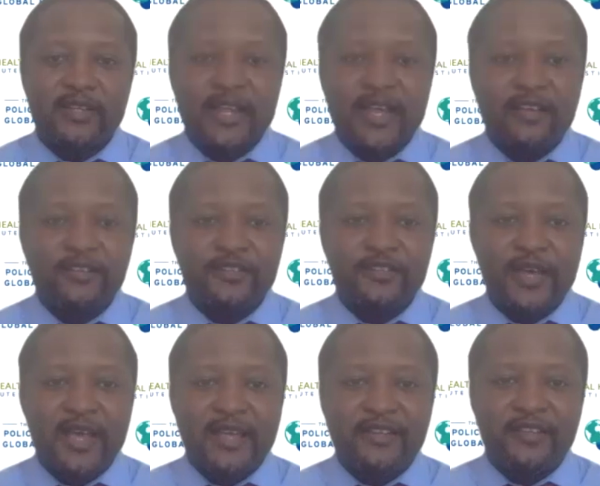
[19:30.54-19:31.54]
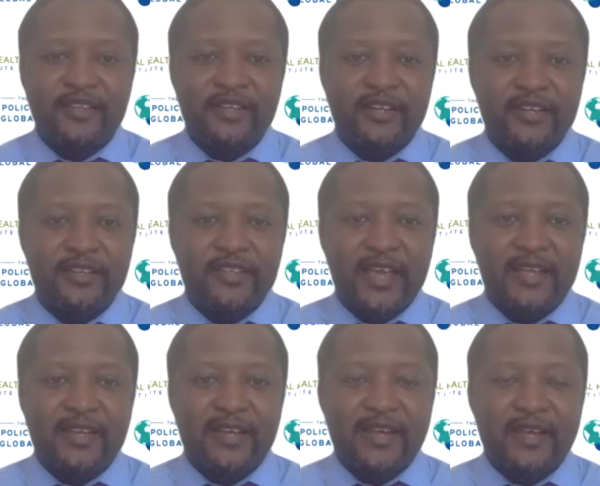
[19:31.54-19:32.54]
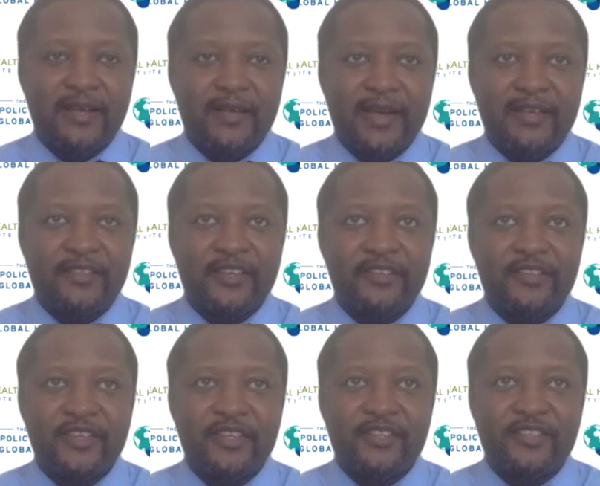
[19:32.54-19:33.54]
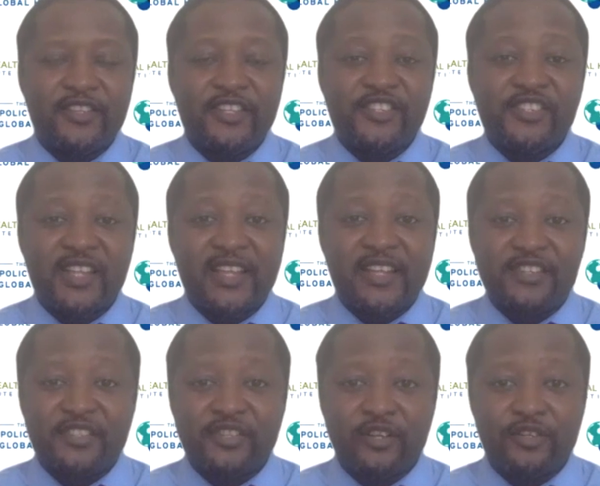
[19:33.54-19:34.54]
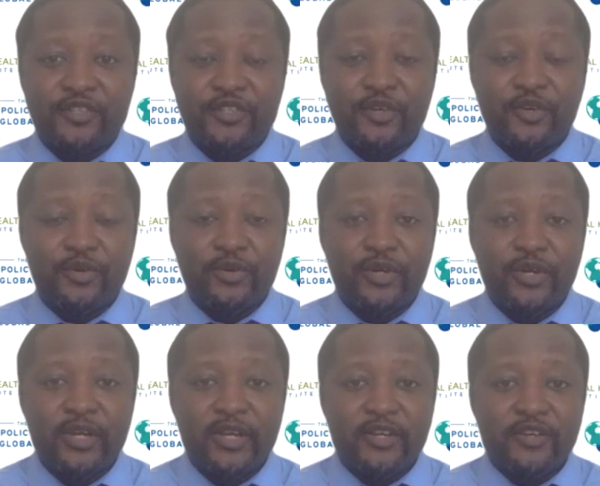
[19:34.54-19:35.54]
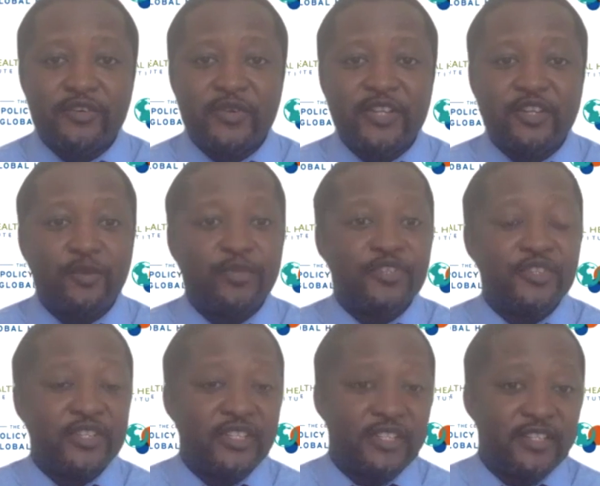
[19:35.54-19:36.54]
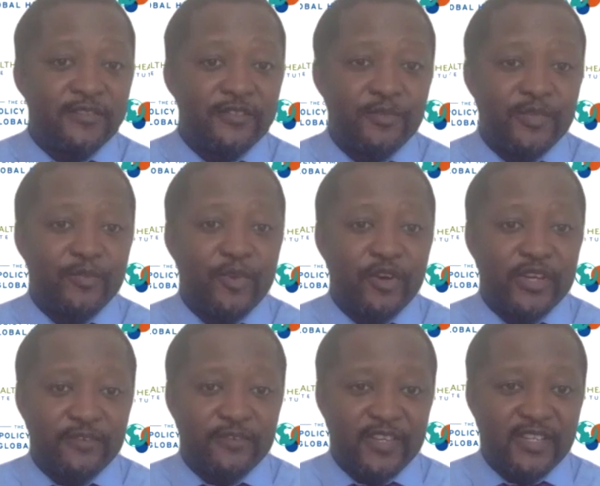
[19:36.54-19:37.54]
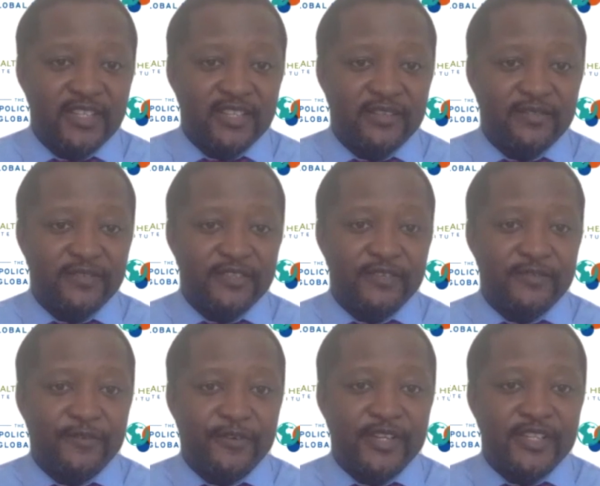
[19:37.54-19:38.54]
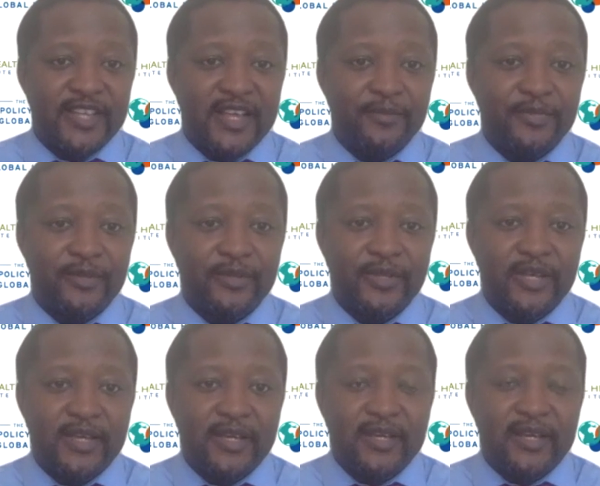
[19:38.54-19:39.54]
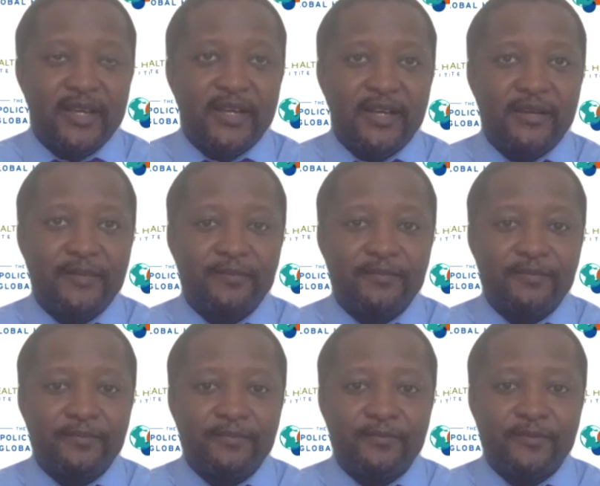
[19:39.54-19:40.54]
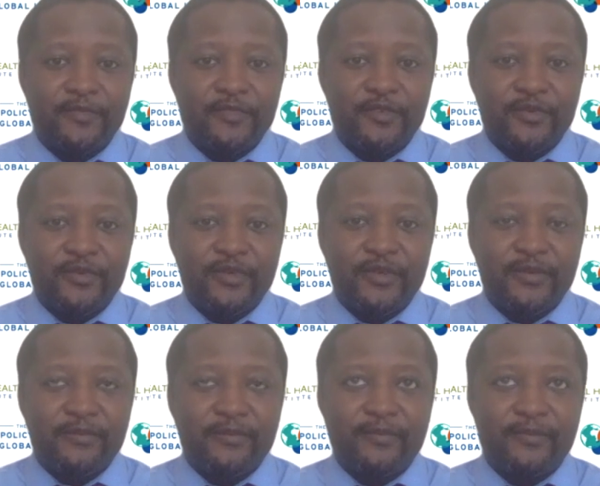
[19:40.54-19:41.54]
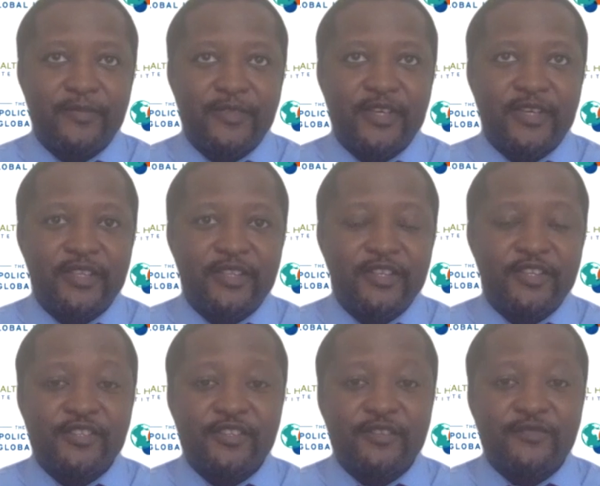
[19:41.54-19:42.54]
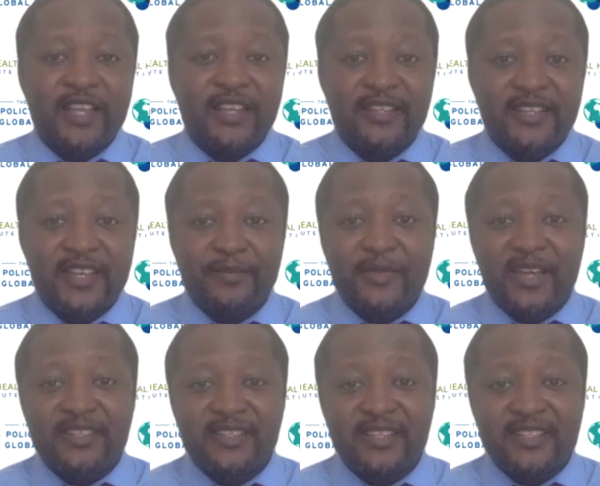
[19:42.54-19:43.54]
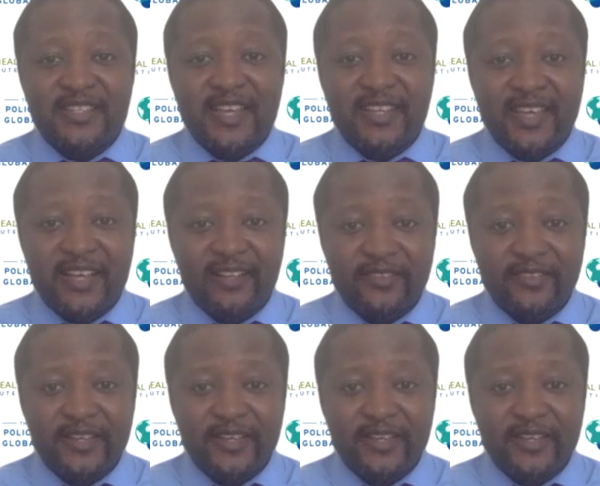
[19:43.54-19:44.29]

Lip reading: I also add here that I think these challenges also create opportunities to be more innovative. So, for example, the use of telemedicine and telehealth